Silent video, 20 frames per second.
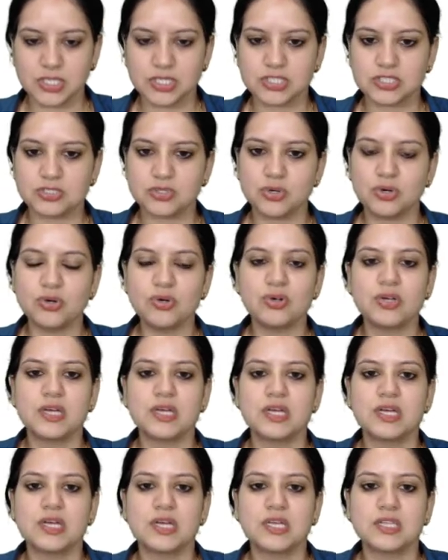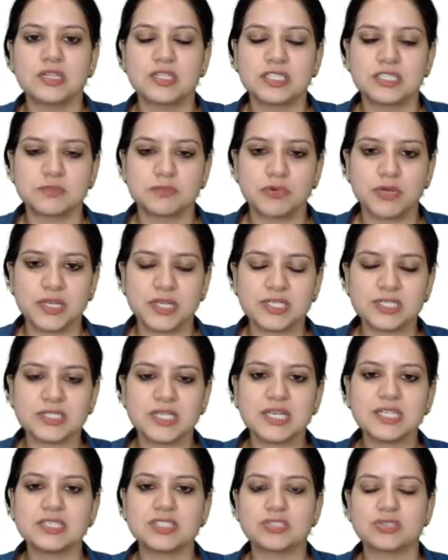So this brings
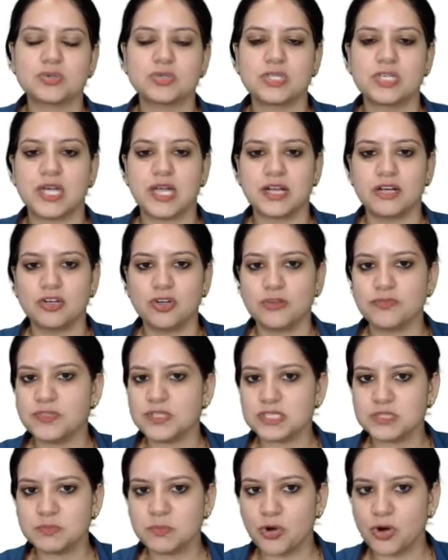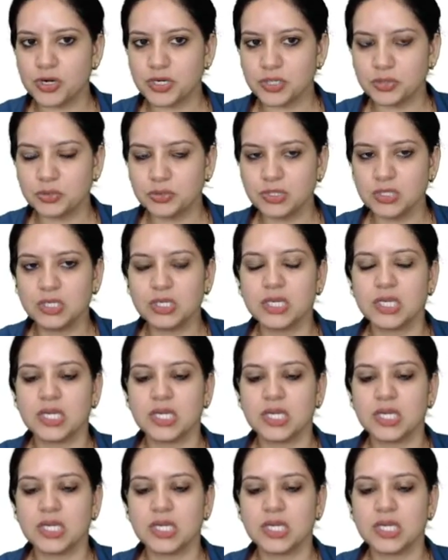us to the end of this module.